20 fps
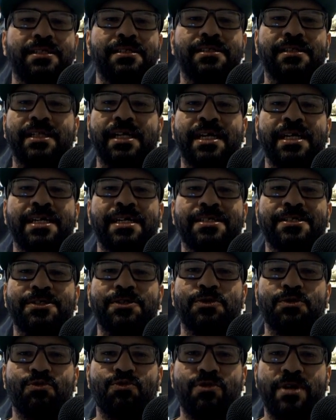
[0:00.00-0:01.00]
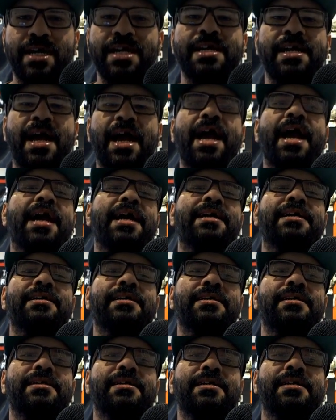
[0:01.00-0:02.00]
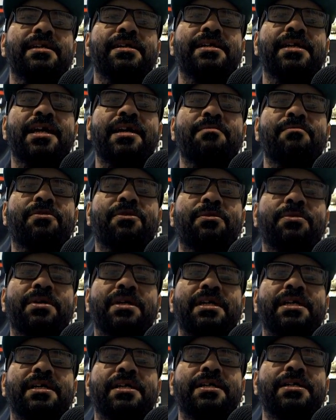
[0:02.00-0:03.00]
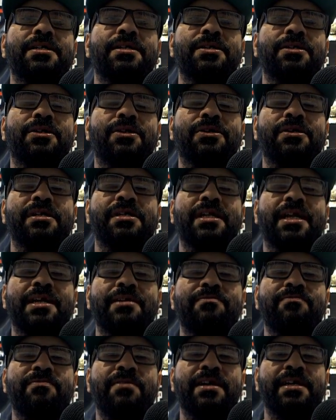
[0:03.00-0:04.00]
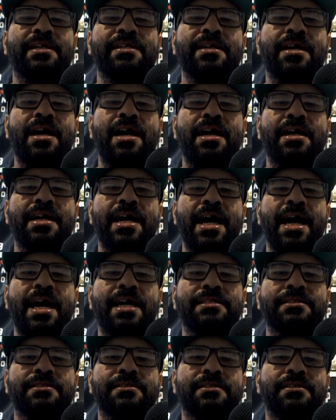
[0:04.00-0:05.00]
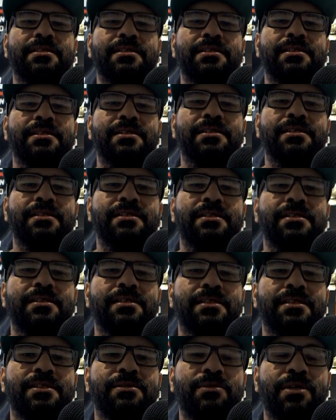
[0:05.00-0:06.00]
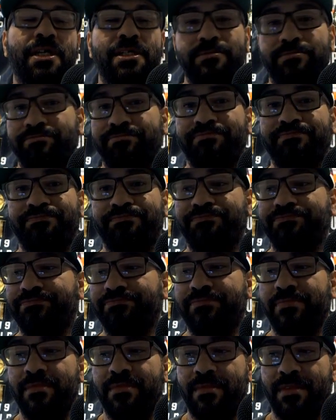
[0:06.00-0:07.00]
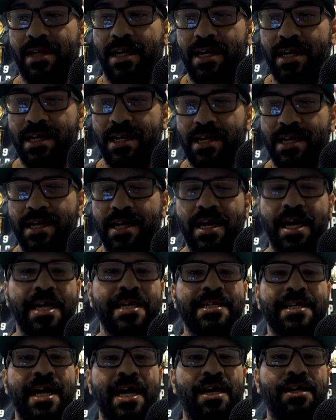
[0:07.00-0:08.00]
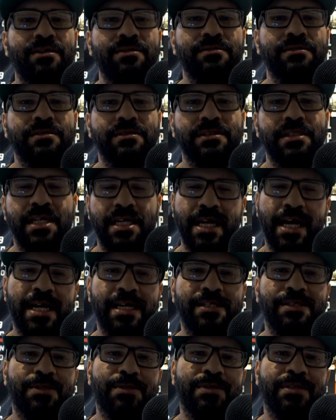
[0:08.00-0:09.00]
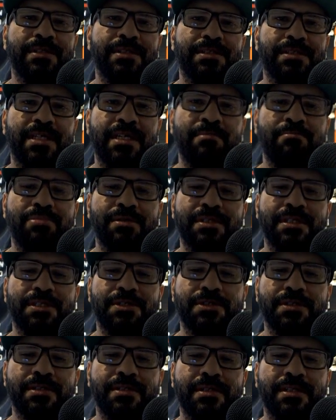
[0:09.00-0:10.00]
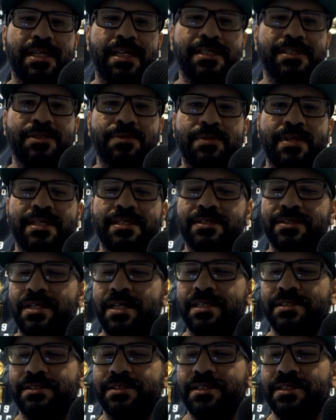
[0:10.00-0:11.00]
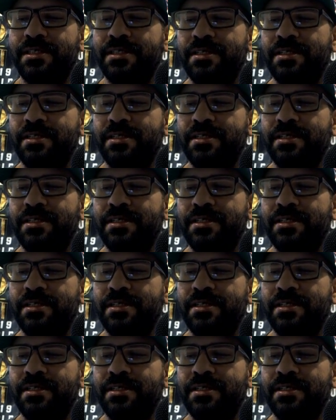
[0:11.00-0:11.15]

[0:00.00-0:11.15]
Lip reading: Laying a straight egg in game 3, looking like fucking hot ass. Well, and now the Yanks are in the same position as the Red Sox.